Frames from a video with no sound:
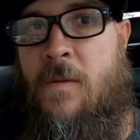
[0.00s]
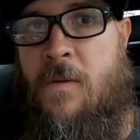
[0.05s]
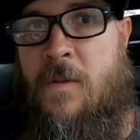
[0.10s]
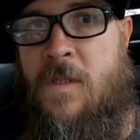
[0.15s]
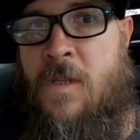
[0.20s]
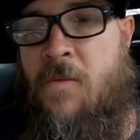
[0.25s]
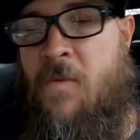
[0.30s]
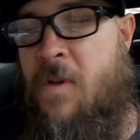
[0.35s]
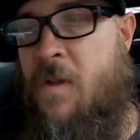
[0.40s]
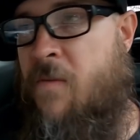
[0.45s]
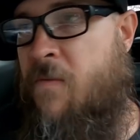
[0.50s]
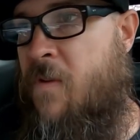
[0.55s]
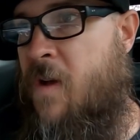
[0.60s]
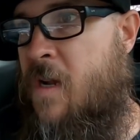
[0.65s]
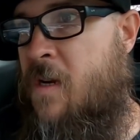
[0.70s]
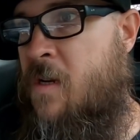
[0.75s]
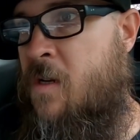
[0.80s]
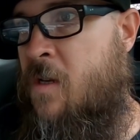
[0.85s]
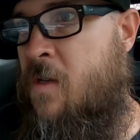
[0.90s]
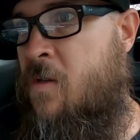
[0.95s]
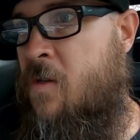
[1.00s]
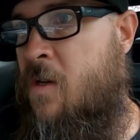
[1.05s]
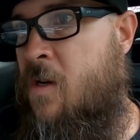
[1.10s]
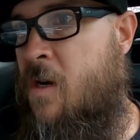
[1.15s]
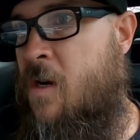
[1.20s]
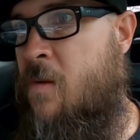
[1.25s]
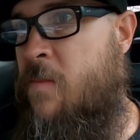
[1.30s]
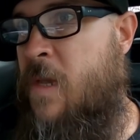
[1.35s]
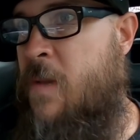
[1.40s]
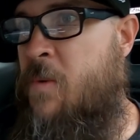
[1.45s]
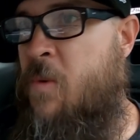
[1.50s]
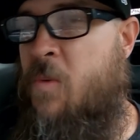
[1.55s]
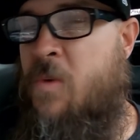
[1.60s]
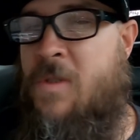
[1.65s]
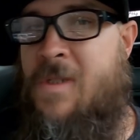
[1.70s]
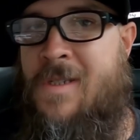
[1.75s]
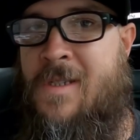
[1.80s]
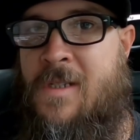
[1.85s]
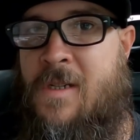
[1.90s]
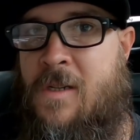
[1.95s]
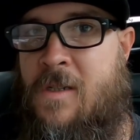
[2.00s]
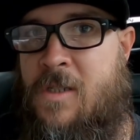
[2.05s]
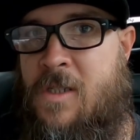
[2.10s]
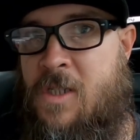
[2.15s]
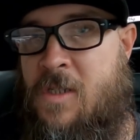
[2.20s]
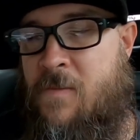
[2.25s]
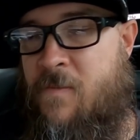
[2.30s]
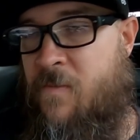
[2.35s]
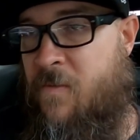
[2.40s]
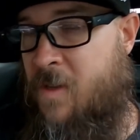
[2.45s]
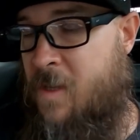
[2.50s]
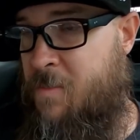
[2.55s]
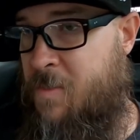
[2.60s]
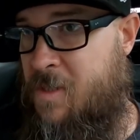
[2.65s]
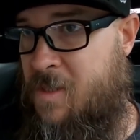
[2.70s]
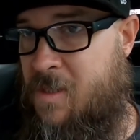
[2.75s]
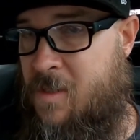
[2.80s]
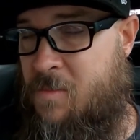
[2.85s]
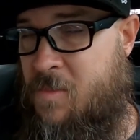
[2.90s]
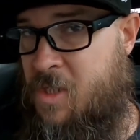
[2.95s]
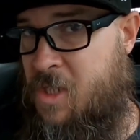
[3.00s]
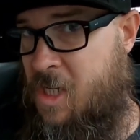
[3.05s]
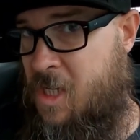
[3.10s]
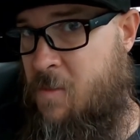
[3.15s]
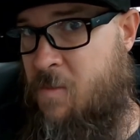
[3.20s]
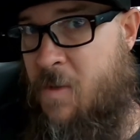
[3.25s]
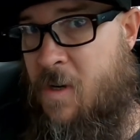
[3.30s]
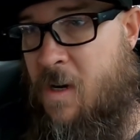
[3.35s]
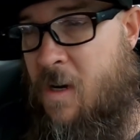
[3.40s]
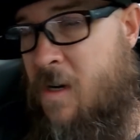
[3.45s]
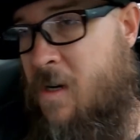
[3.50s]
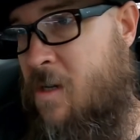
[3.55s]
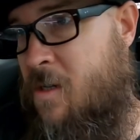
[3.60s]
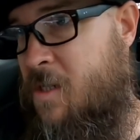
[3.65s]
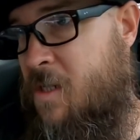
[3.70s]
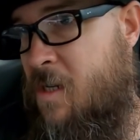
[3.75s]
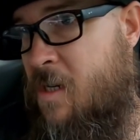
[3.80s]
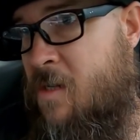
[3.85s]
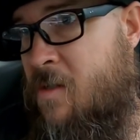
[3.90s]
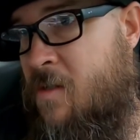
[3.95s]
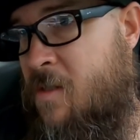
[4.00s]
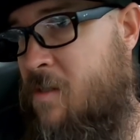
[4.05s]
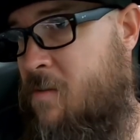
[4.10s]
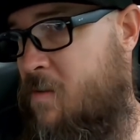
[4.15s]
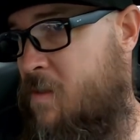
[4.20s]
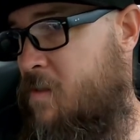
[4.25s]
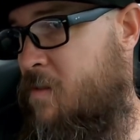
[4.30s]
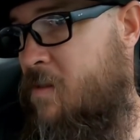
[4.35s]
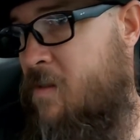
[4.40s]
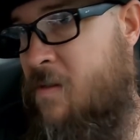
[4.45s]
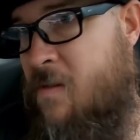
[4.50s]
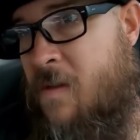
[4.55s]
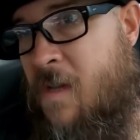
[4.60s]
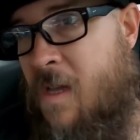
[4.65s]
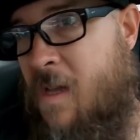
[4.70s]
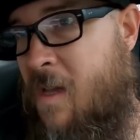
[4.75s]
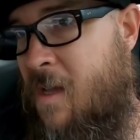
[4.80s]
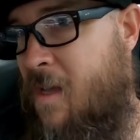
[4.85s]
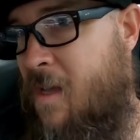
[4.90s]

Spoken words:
See if we can find another car. Maybe we'll just start flipping some cheap cars, you know, some of the little